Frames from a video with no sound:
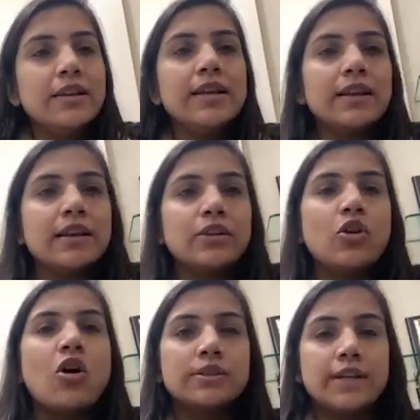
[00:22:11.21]
he can
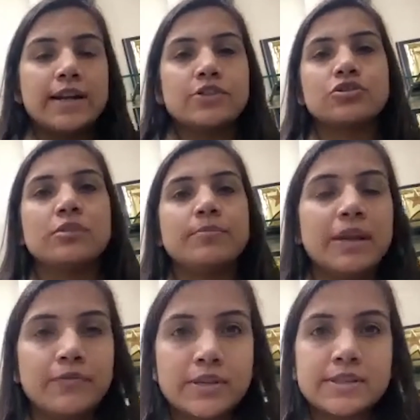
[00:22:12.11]
unlock the additional
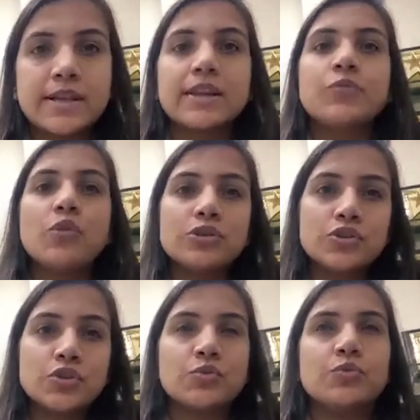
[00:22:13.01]
benefits that he
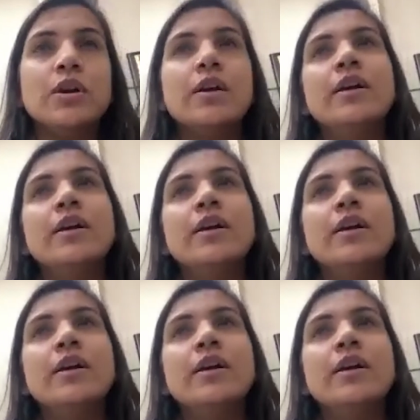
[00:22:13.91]
wants to.